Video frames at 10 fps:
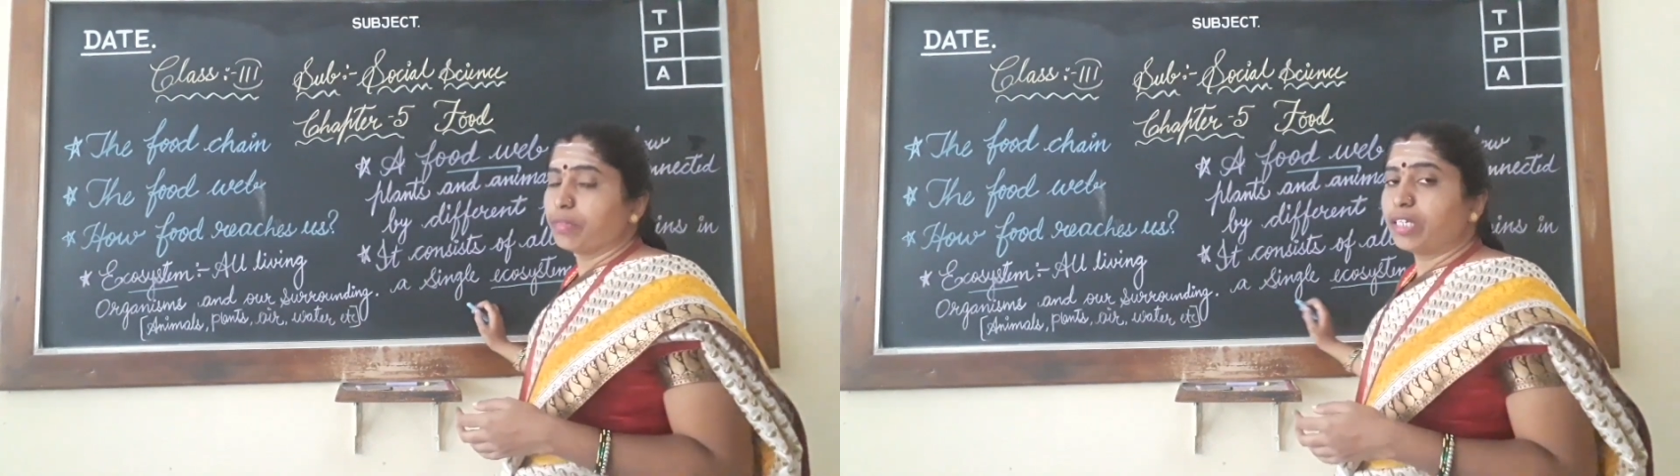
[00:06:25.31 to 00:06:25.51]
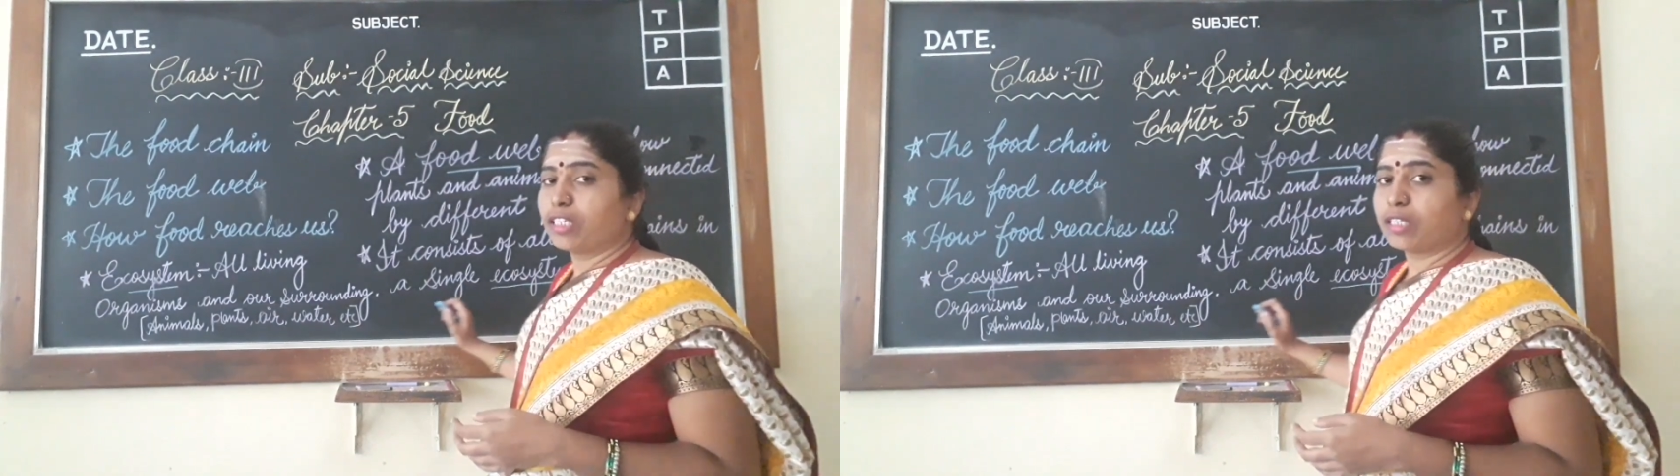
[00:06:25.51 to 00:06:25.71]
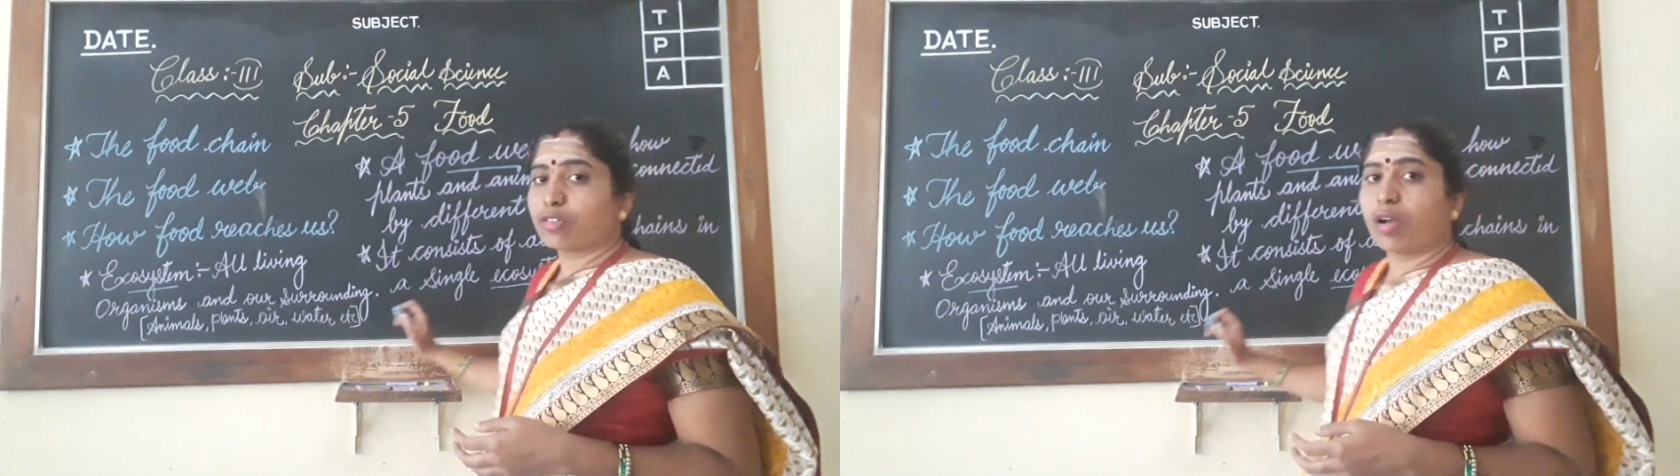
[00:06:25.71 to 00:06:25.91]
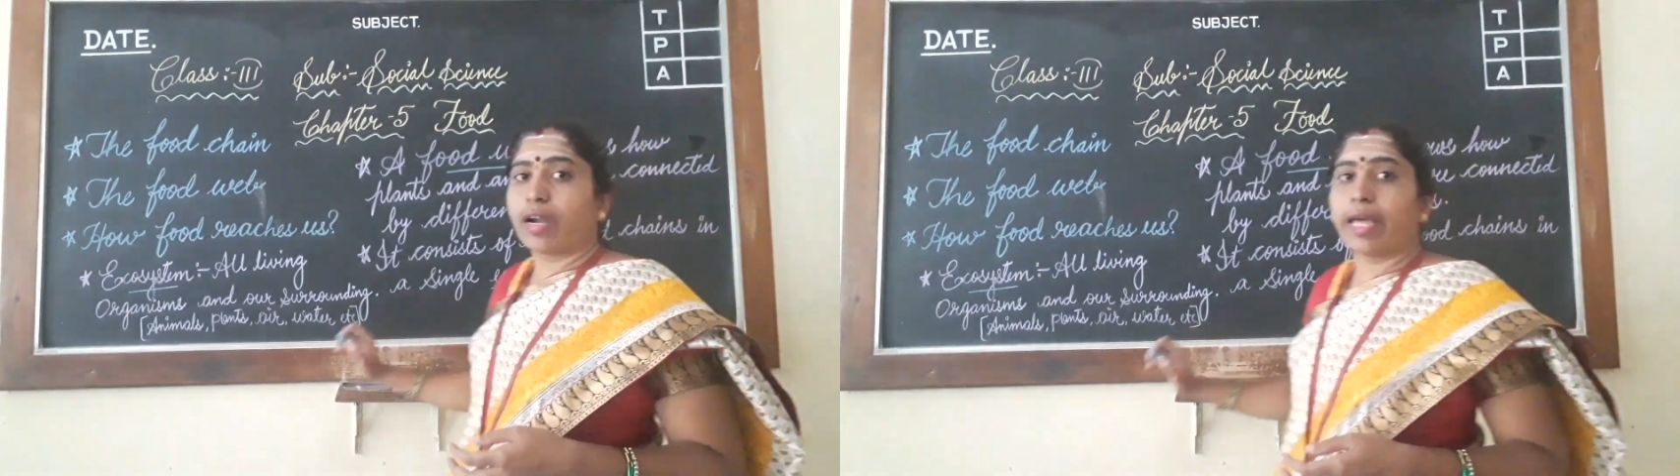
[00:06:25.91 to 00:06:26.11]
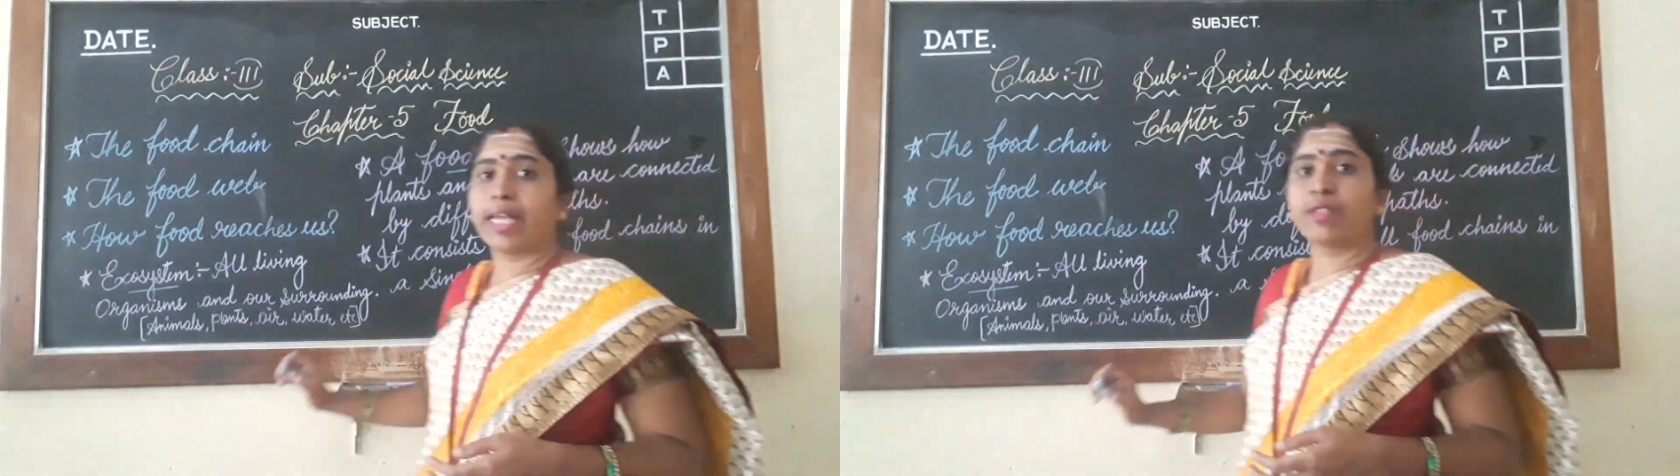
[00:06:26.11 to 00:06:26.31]
That is
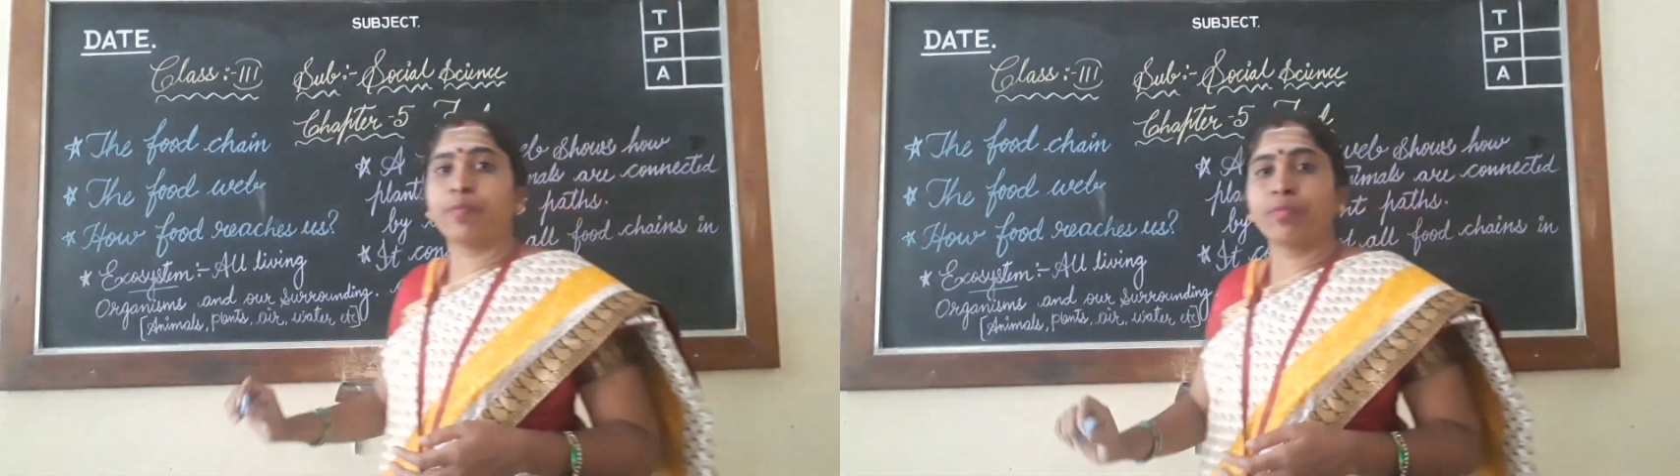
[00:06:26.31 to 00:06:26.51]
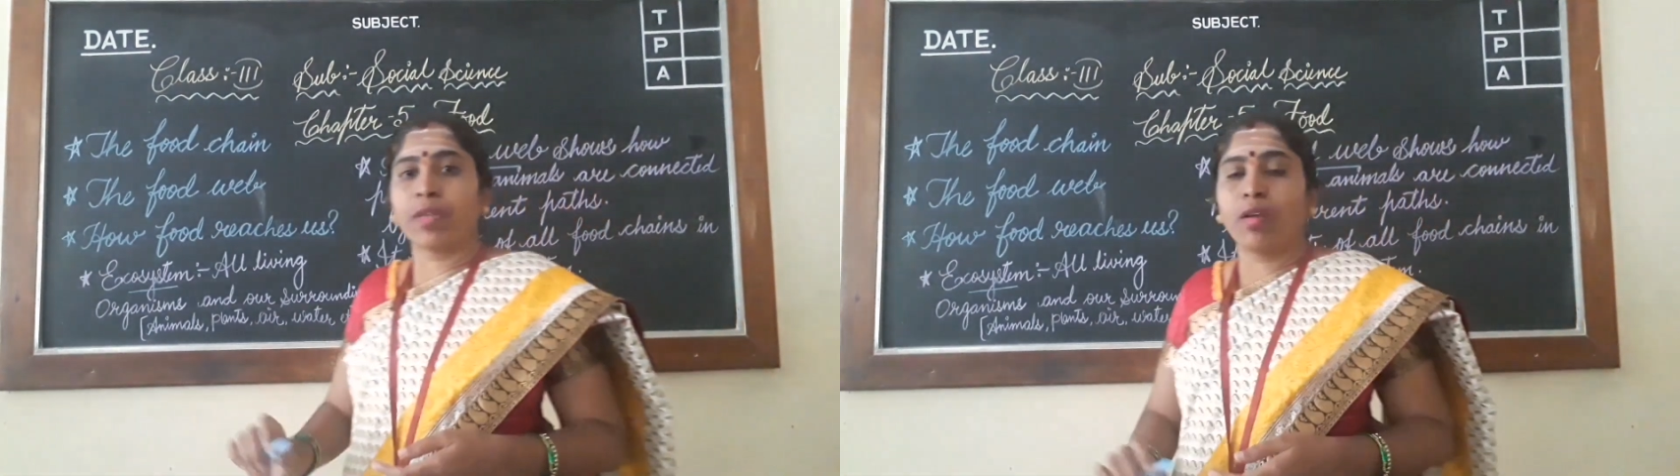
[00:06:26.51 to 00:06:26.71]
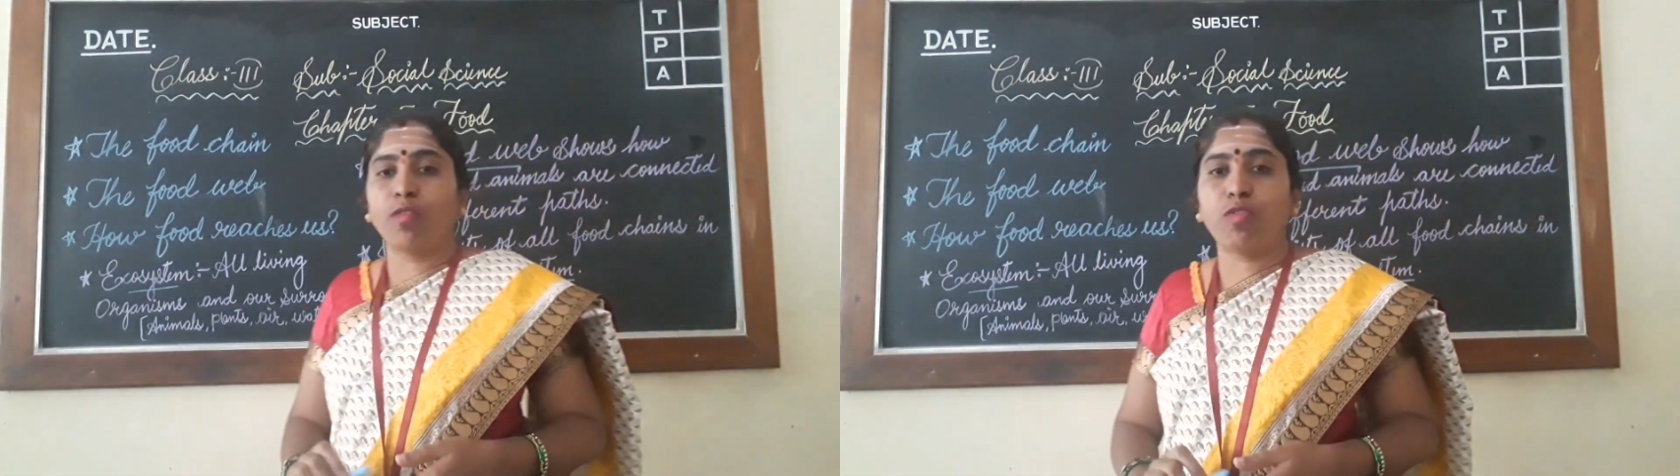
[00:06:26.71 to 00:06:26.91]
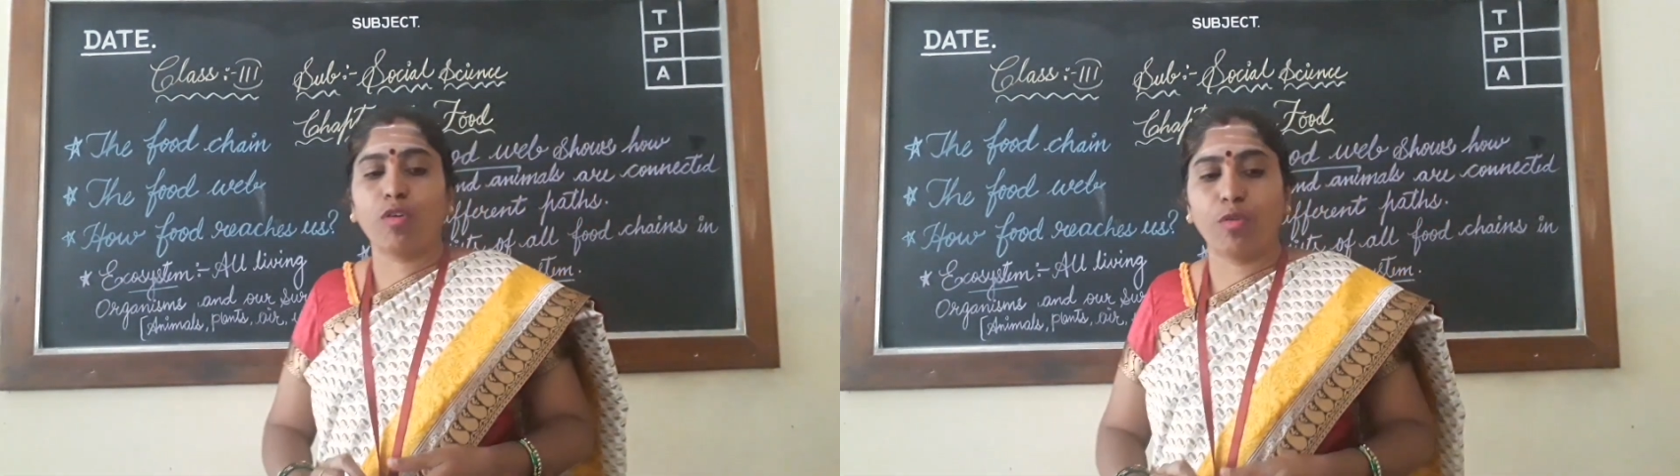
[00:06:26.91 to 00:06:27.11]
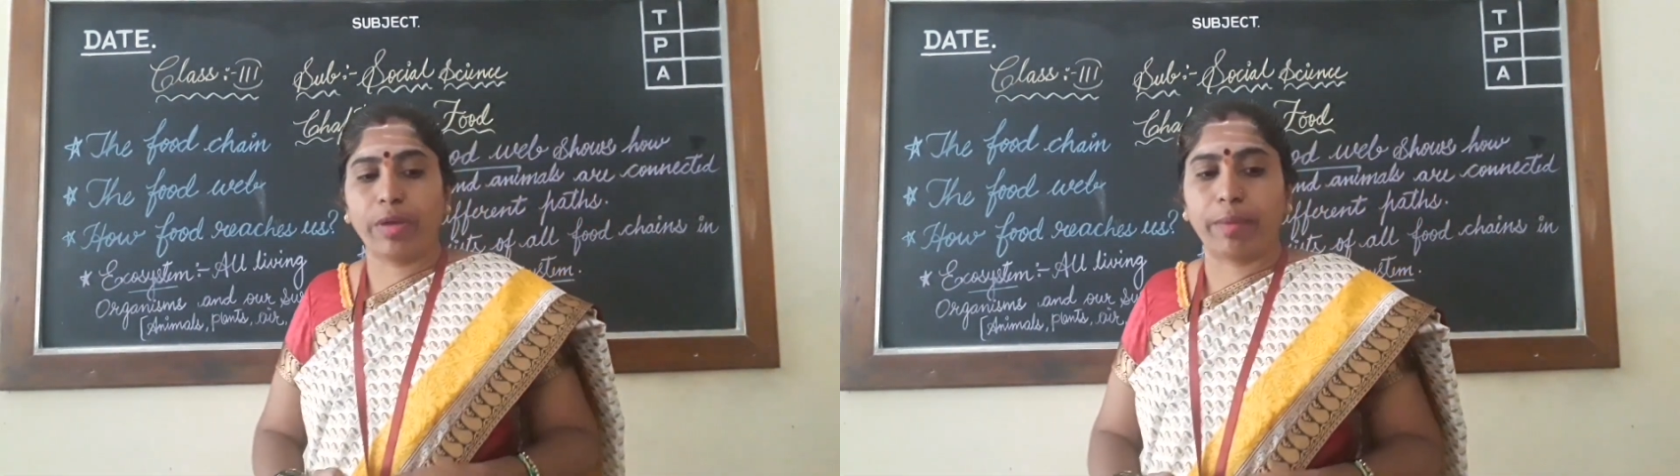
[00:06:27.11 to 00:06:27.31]
called as
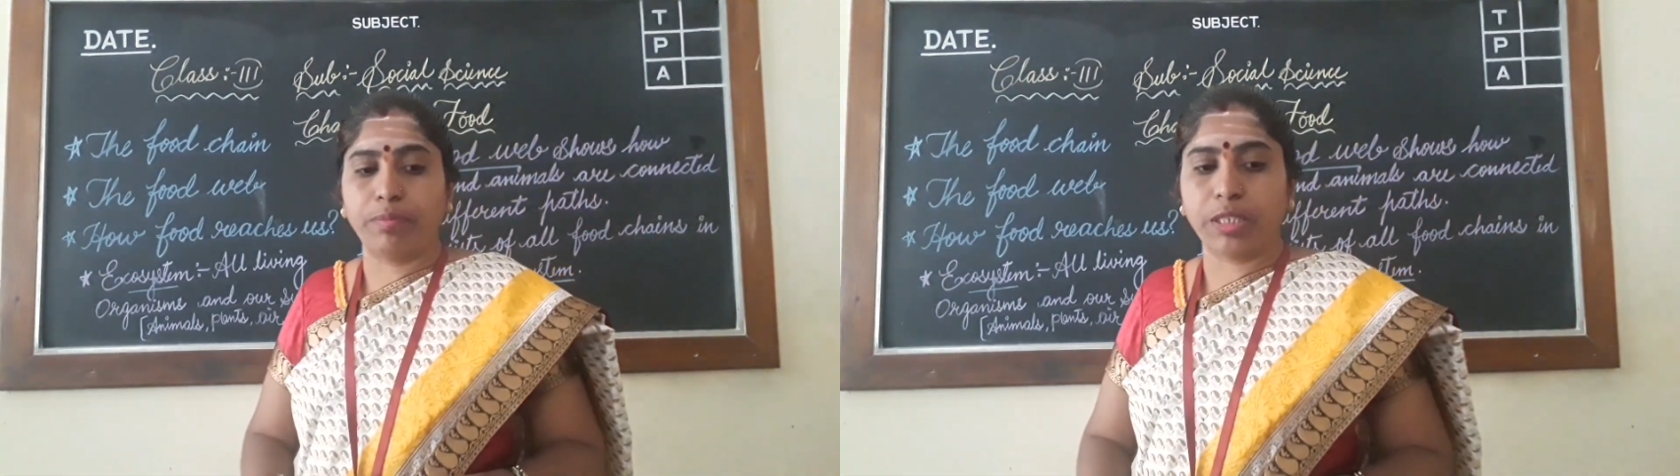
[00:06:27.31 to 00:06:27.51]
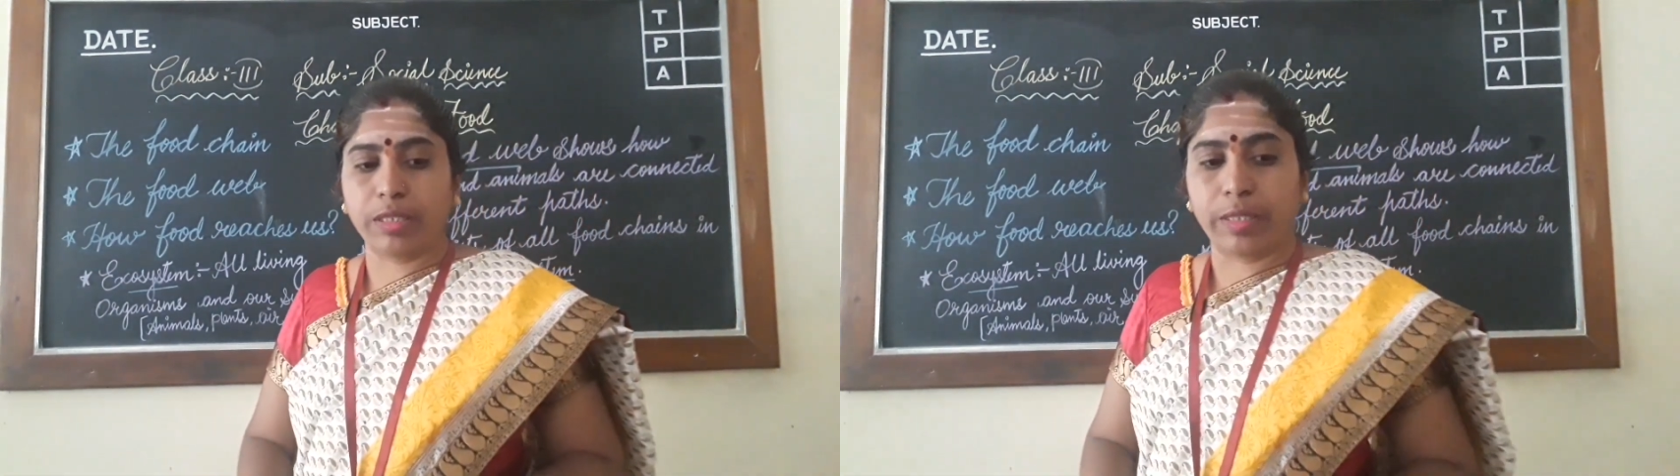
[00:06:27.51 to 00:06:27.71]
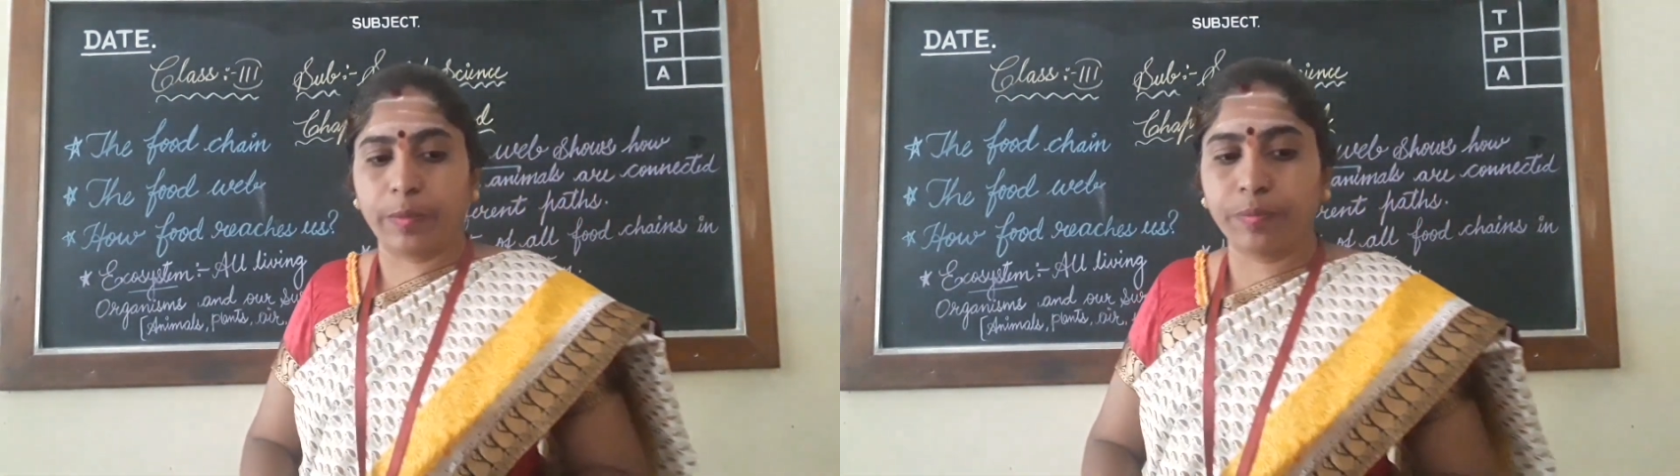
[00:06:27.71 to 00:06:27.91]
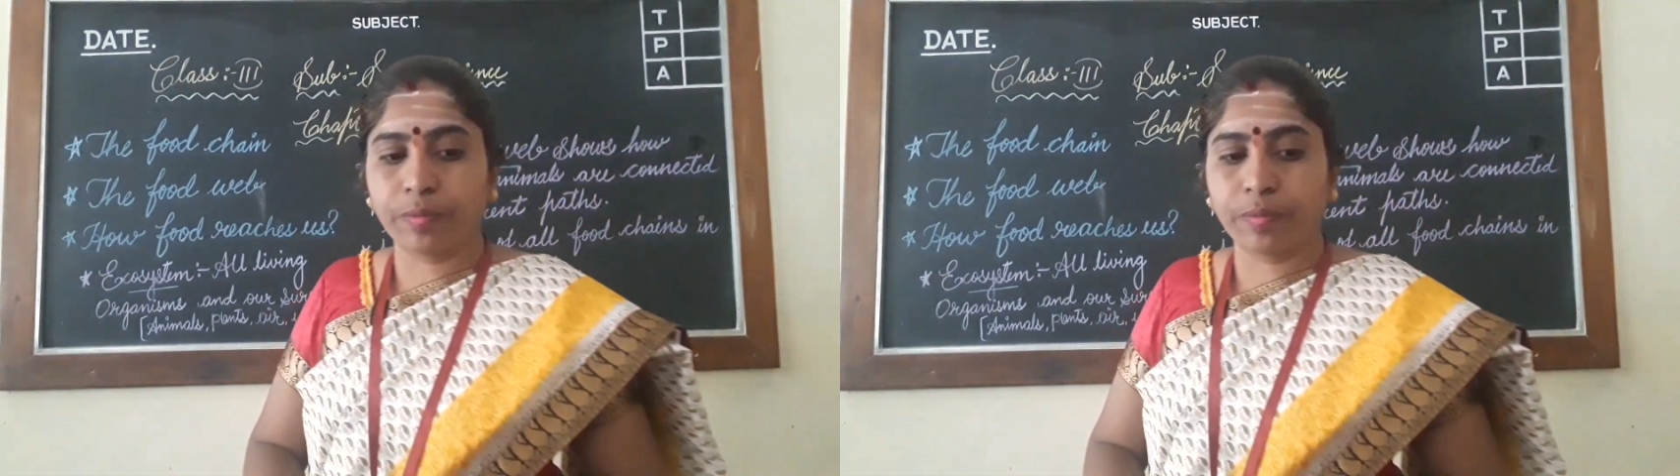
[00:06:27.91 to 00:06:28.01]
food web, children.